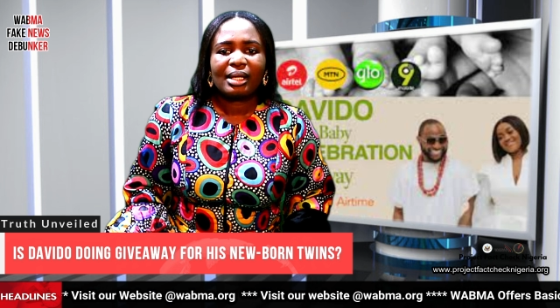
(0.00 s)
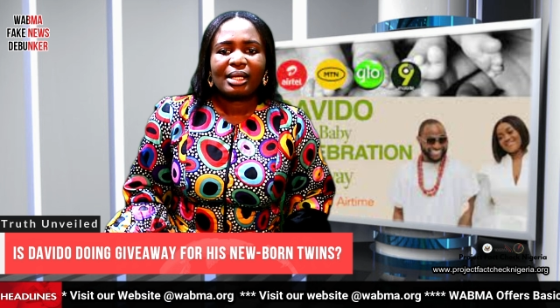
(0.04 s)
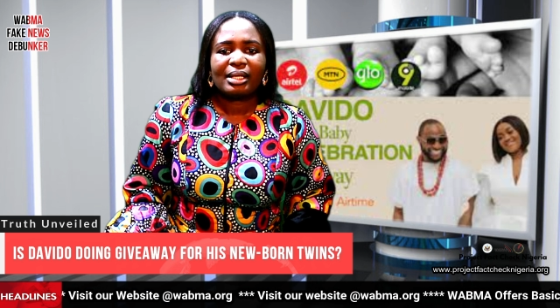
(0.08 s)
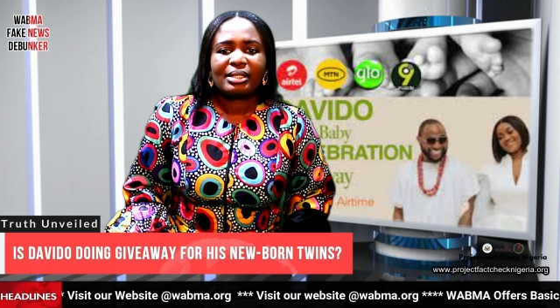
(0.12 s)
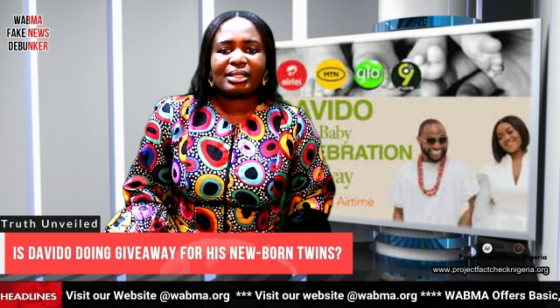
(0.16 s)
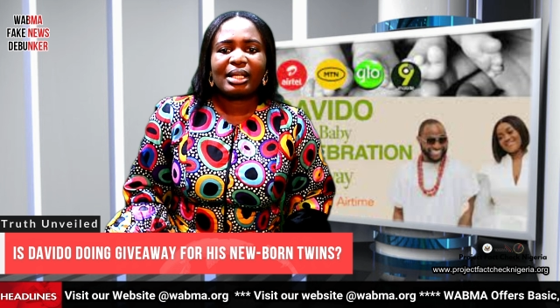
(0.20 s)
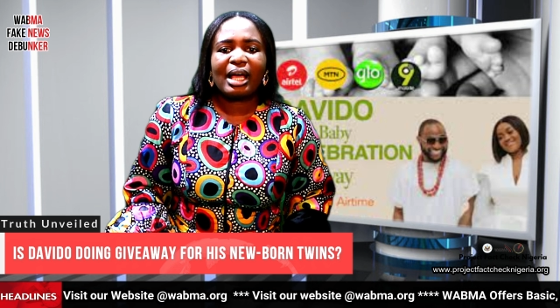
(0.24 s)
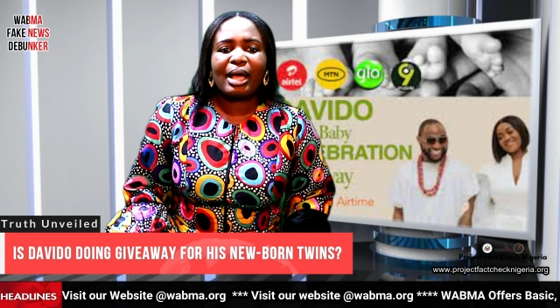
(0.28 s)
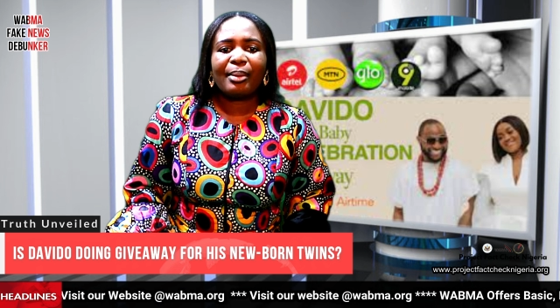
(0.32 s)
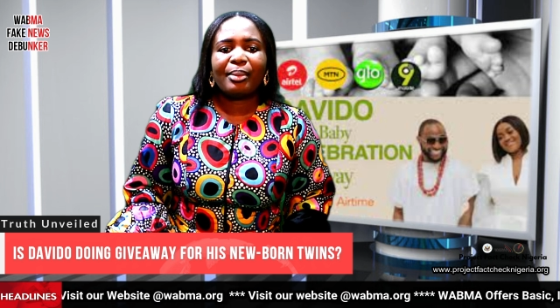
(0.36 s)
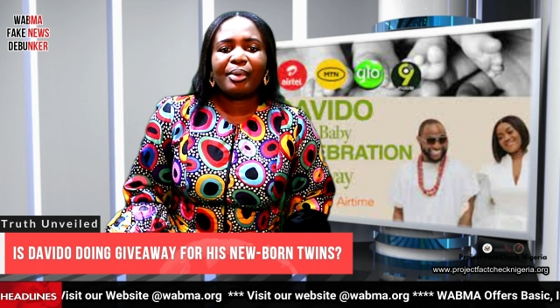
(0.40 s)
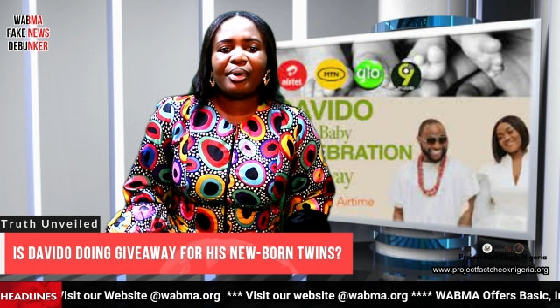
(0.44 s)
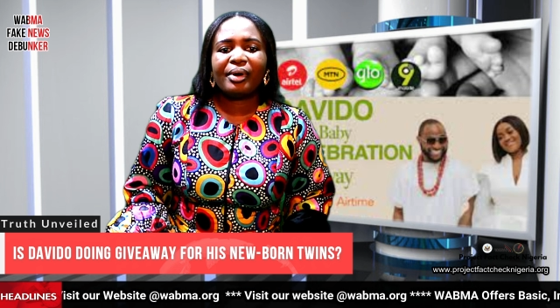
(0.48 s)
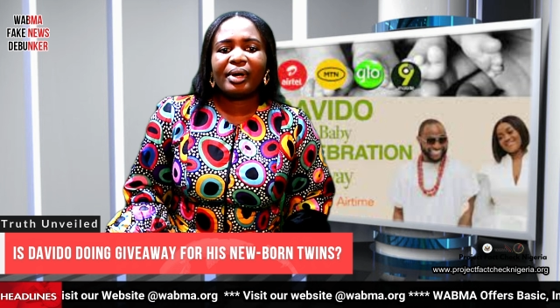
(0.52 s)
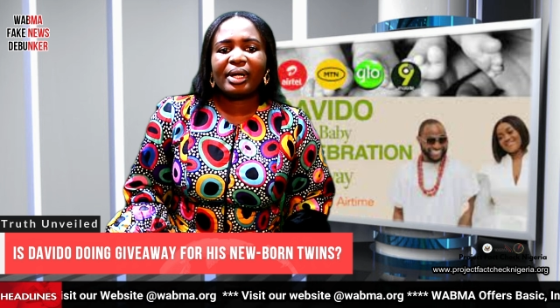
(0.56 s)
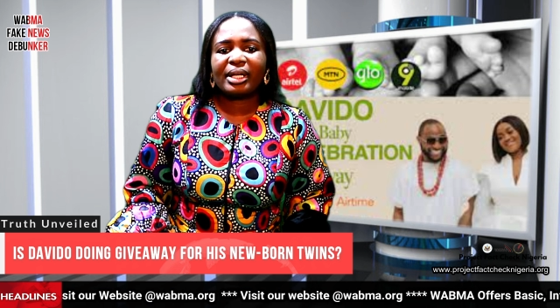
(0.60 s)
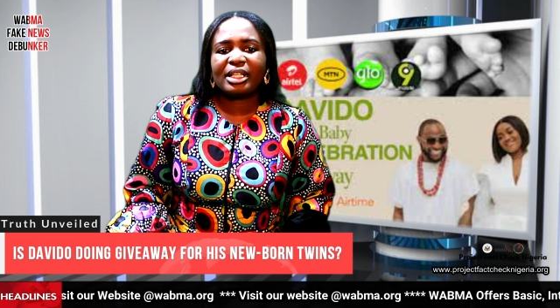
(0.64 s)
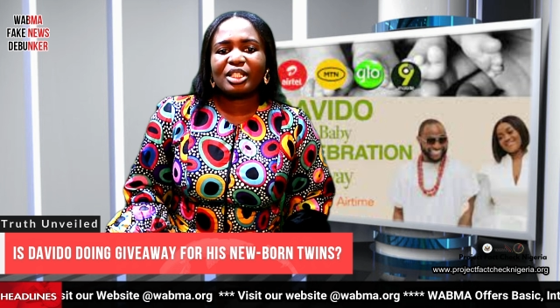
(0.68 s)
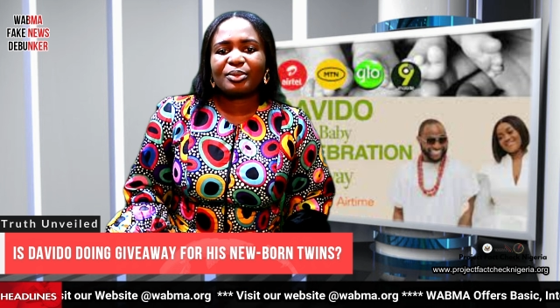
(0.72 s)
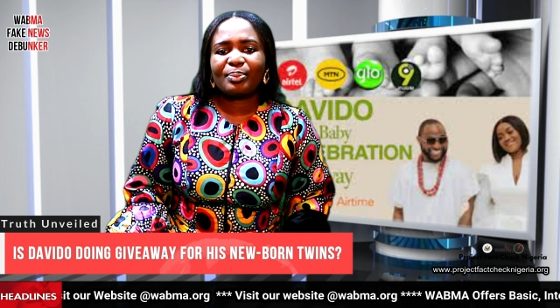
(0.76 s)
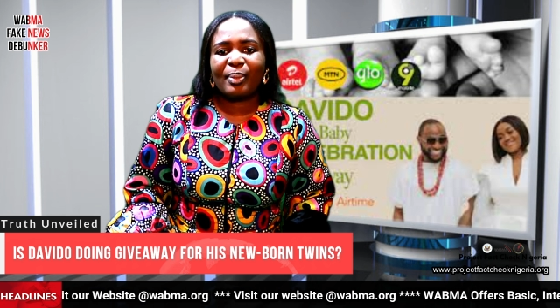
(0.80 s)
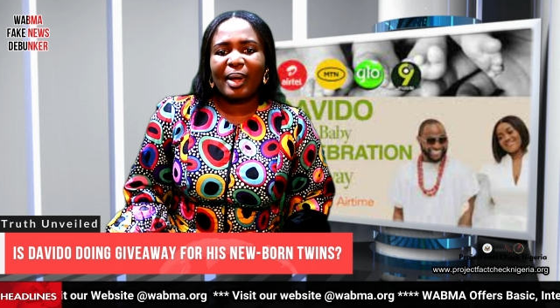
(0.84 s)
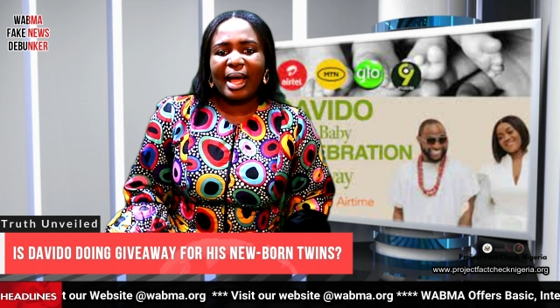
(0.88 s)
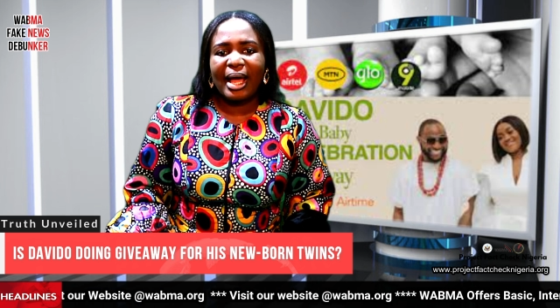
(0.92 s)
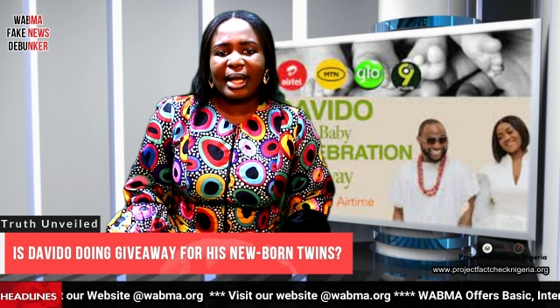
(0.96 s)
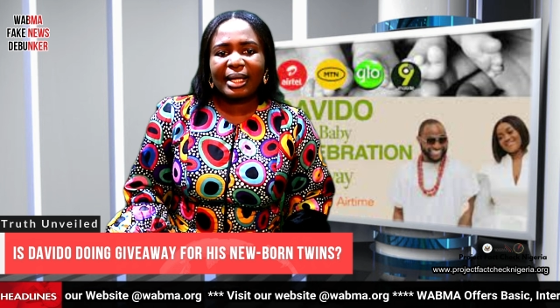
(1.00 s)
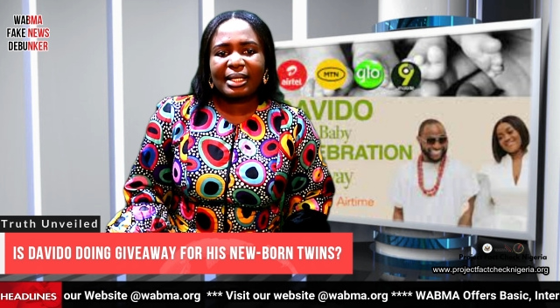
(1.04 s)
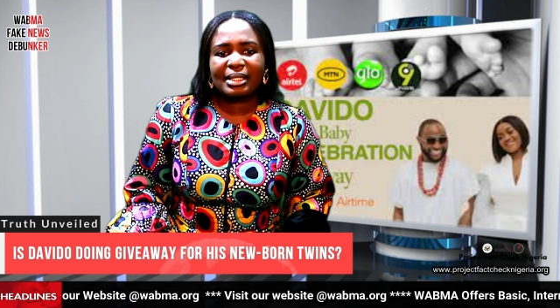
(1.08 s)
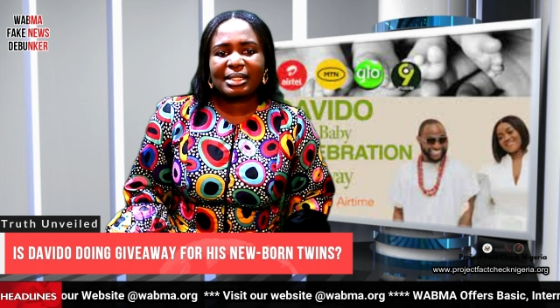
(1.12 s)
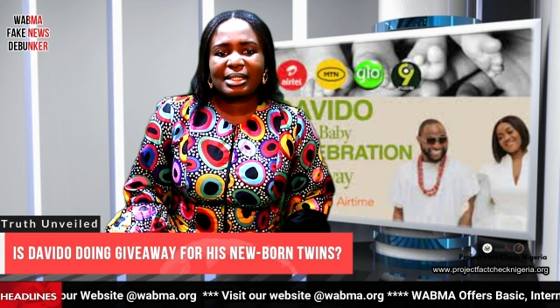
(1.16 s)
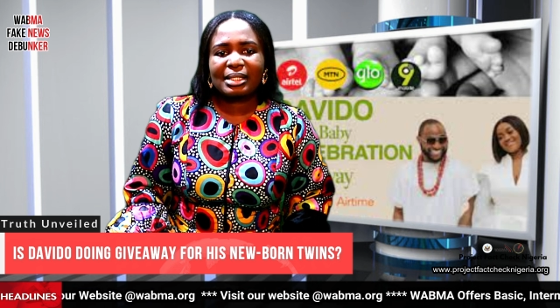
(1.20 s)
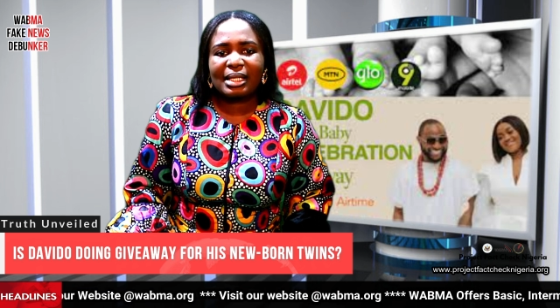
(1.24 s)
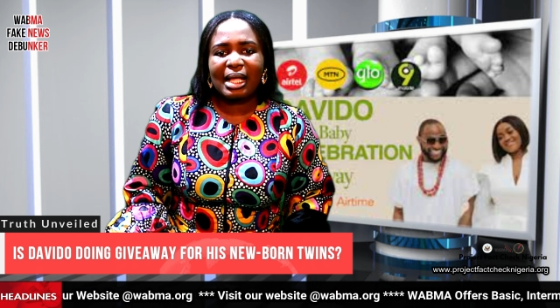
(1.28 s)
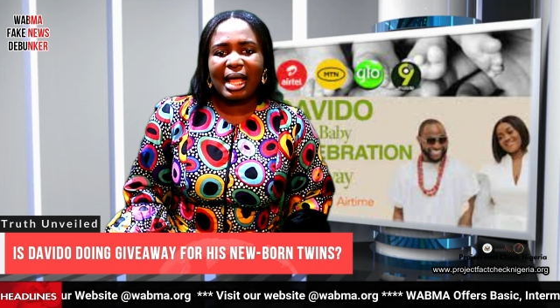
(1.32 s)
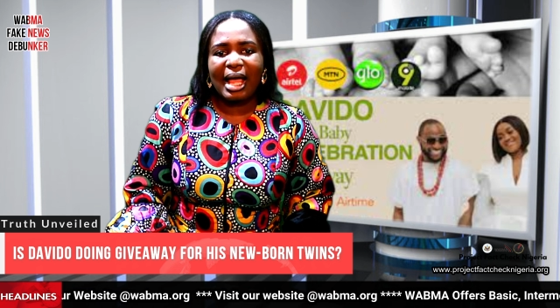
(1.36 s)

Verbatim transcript: Cyber experts